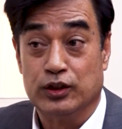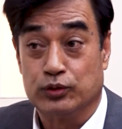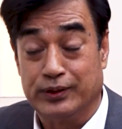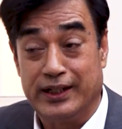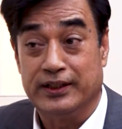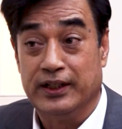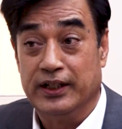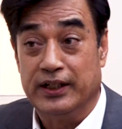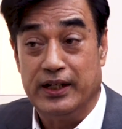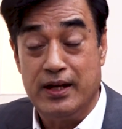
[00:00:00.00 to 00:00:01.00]
so that
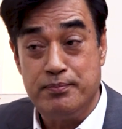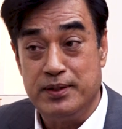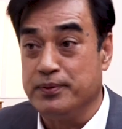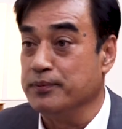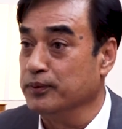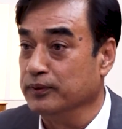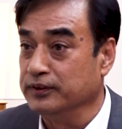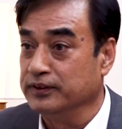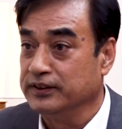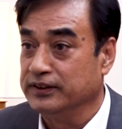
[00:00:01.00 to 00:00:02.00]
every people
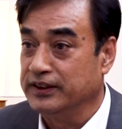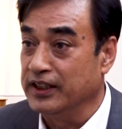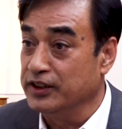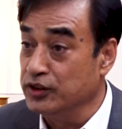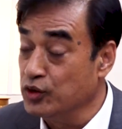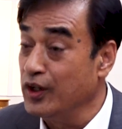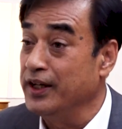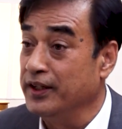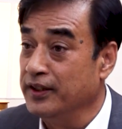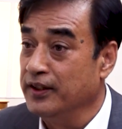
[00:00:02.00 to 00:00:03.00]
can enjoy